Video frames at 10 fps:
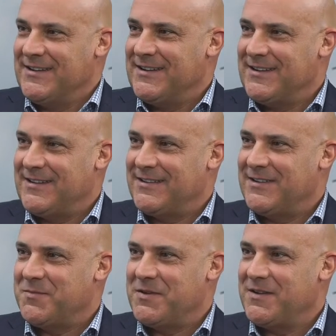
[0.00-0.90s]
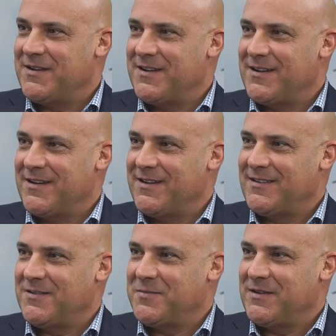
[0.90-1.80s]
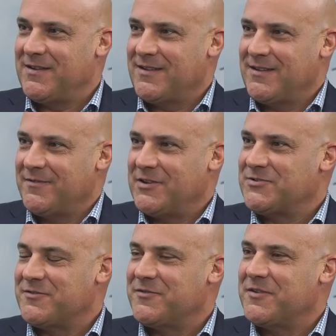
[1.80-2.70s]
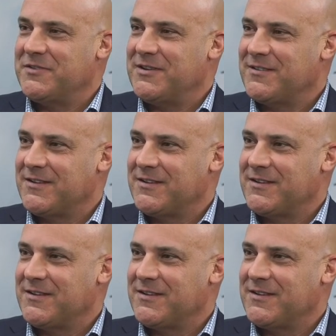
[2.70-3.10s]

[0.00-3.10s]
and to be uh, to be in the venture 50,